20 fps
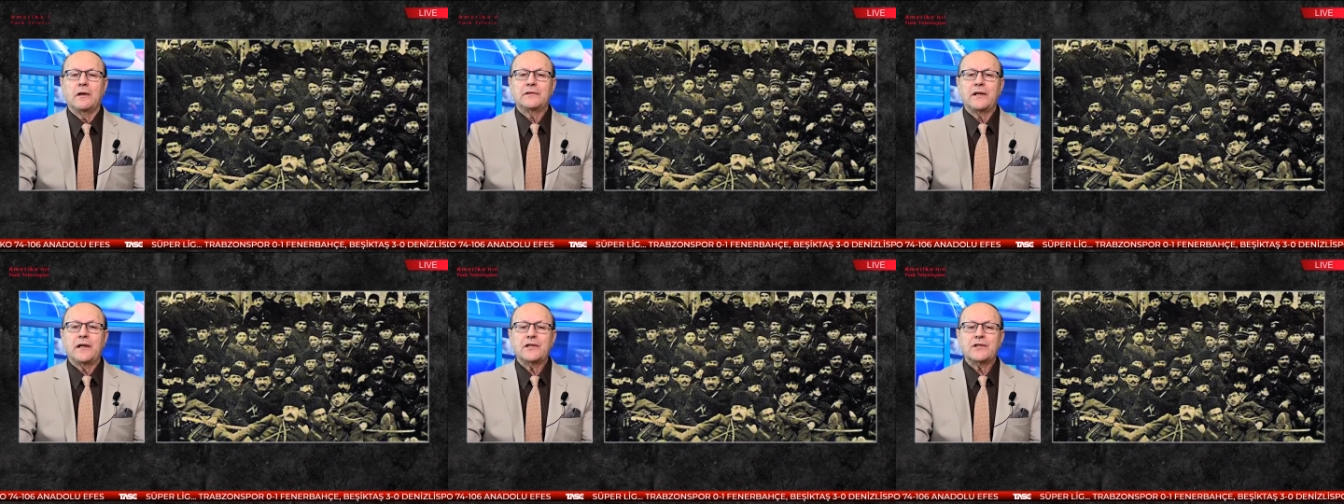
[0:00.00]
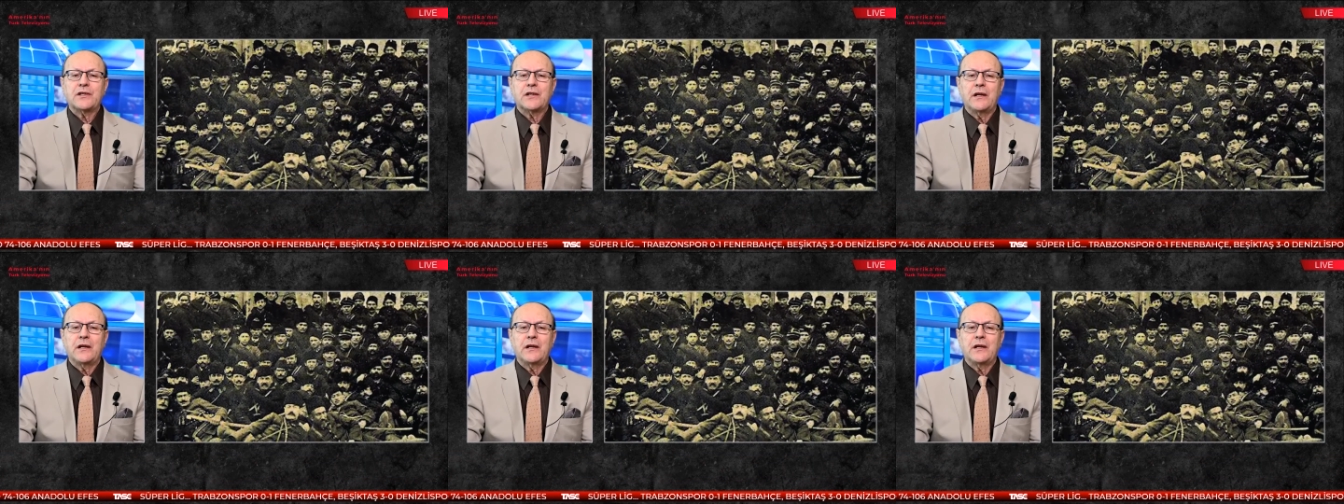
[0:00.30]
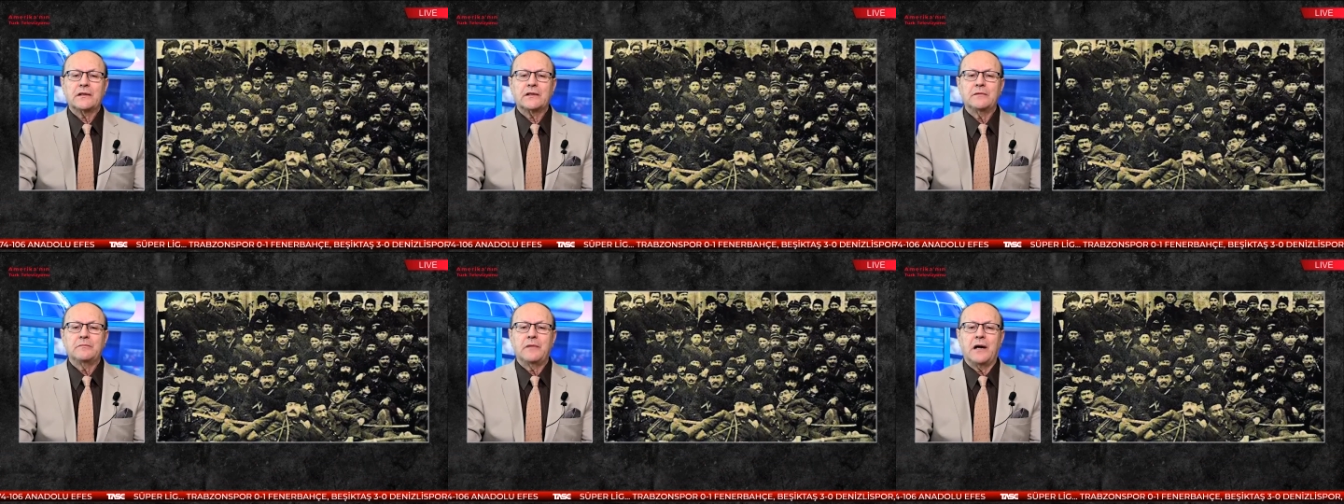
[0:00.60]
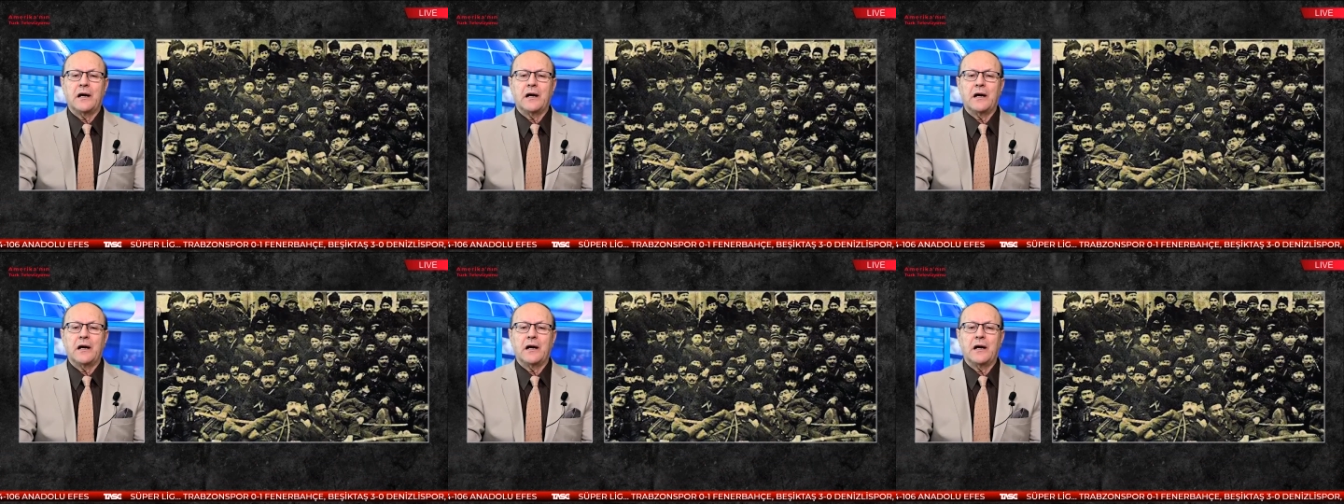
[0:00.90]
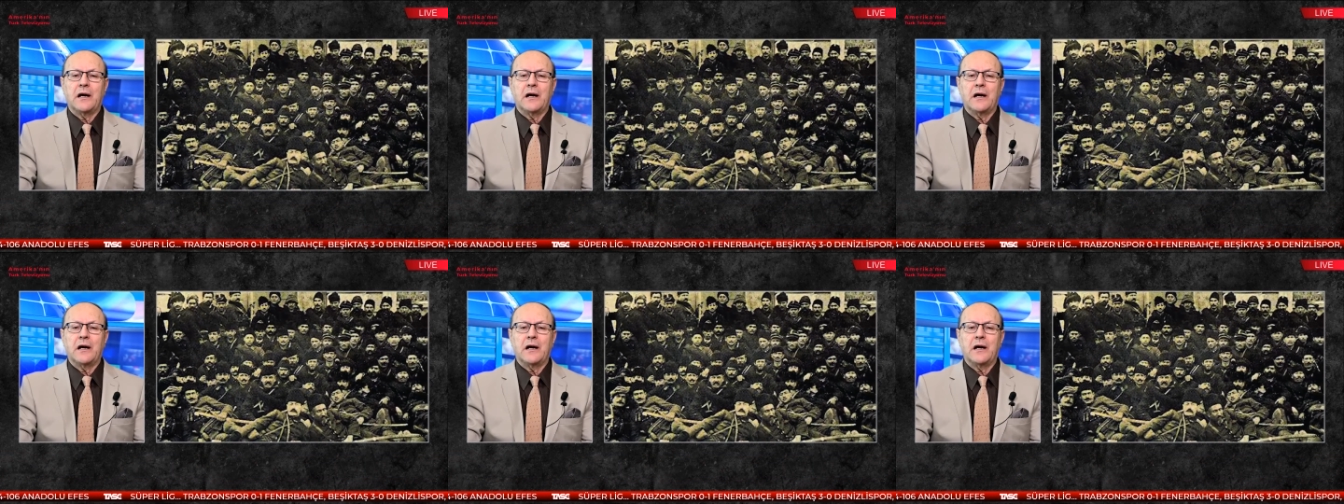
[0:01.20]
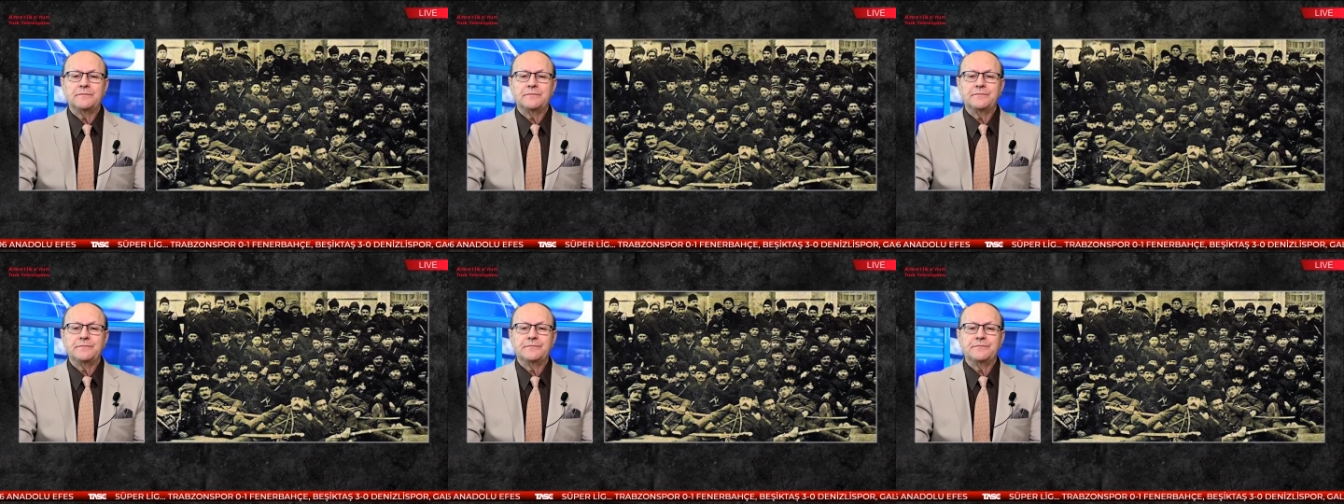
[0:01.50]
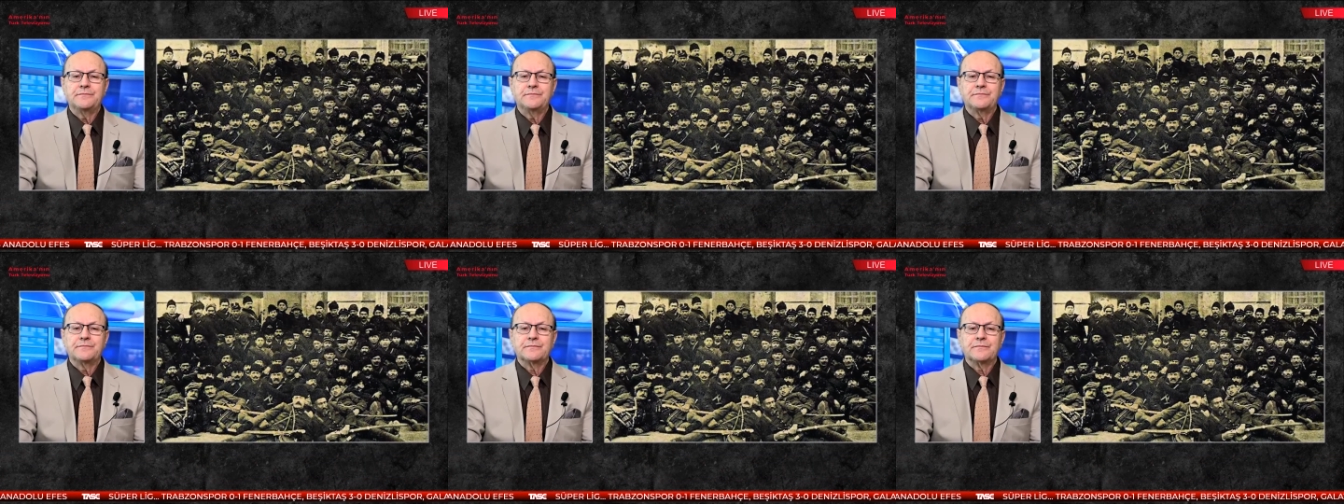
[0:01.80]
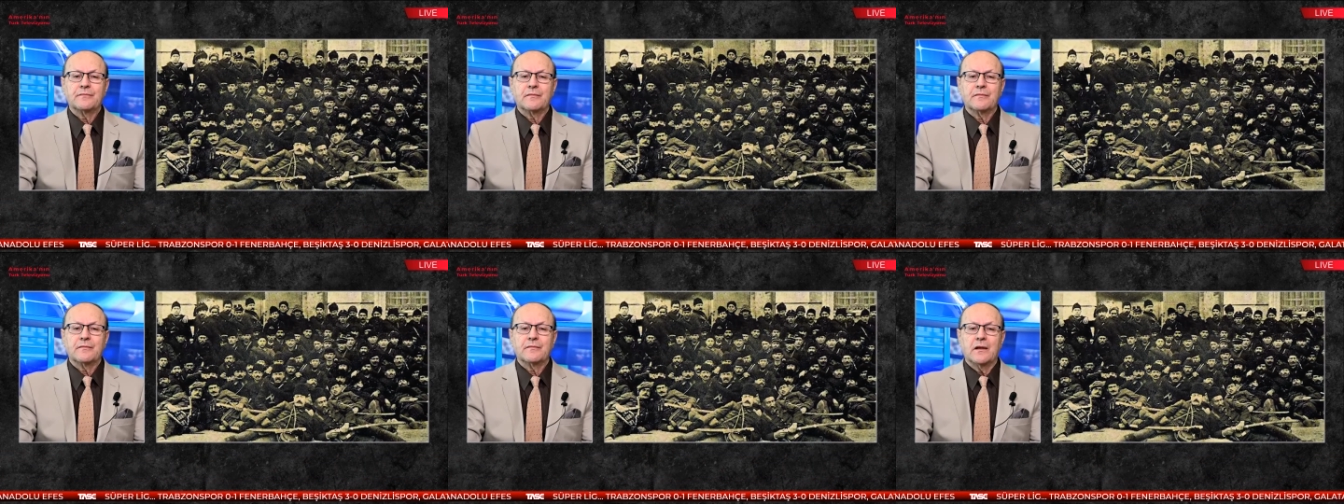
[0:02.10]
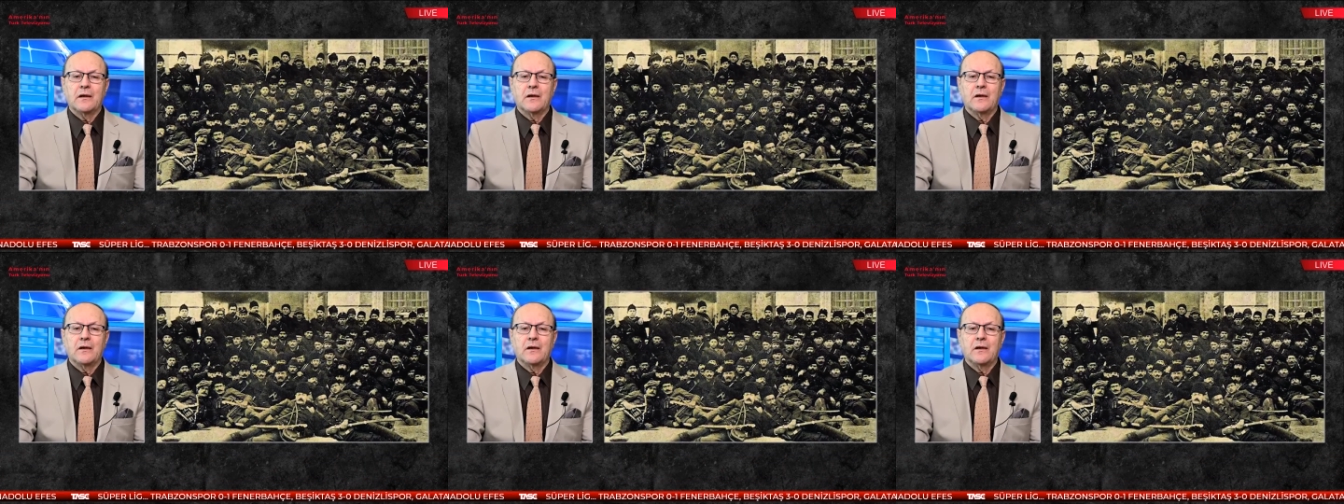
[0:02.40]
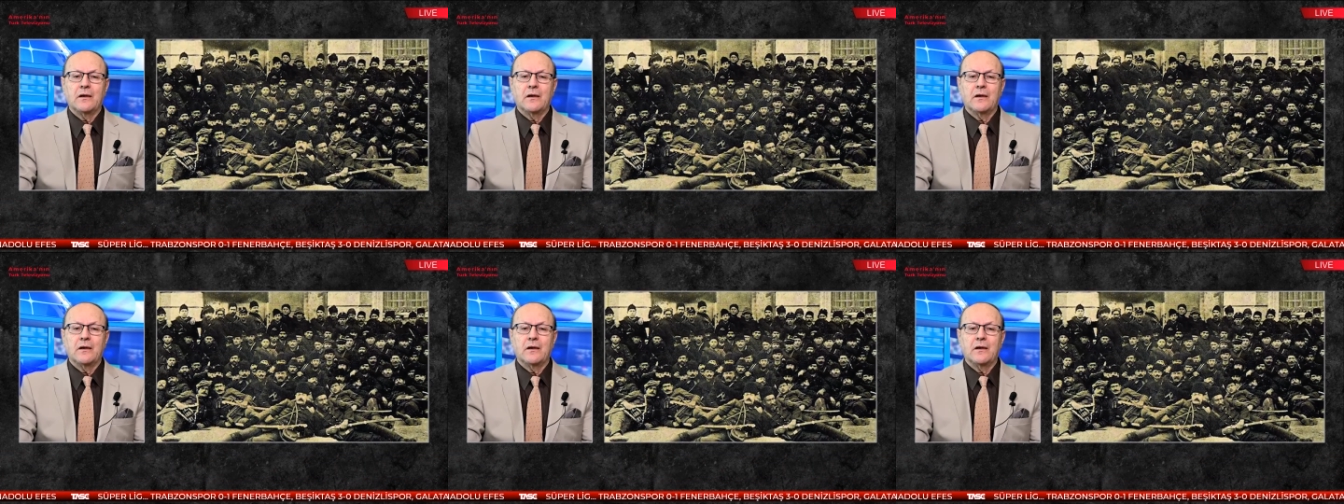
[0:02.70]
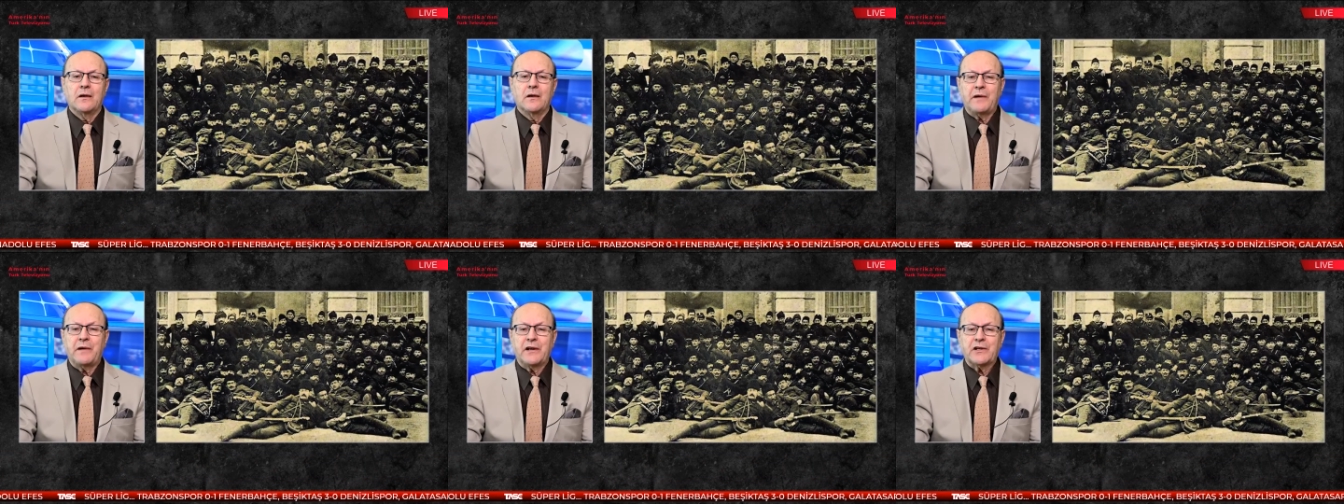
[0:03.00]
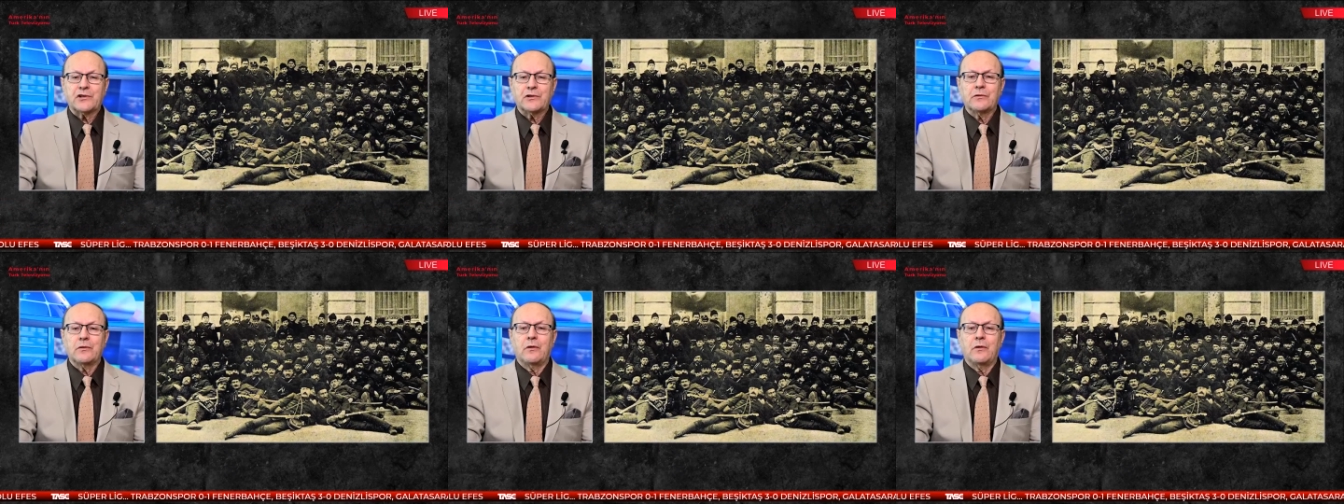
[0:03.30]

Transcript: Teşkilat-ı Mahsusa, or special